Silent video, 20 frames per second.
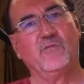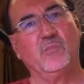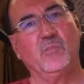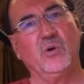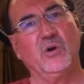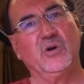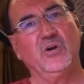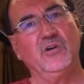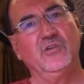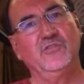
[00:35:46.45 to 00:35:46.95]
for
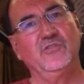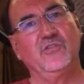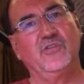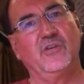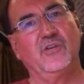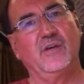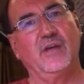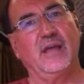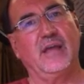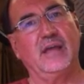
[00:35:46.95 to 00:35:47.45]
birds
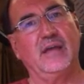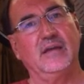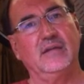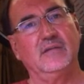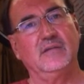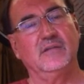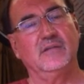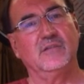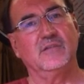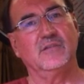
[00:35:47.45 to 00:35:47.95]

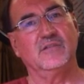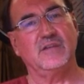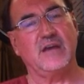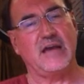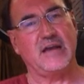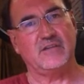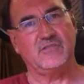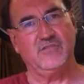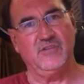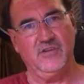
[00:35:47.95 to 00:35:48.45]
and the
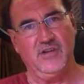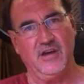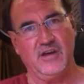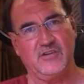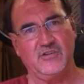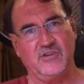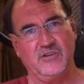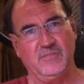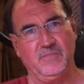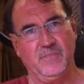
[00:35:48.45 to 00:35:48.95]
tax
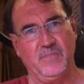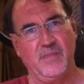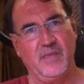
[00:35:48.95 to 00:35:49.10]
deduction.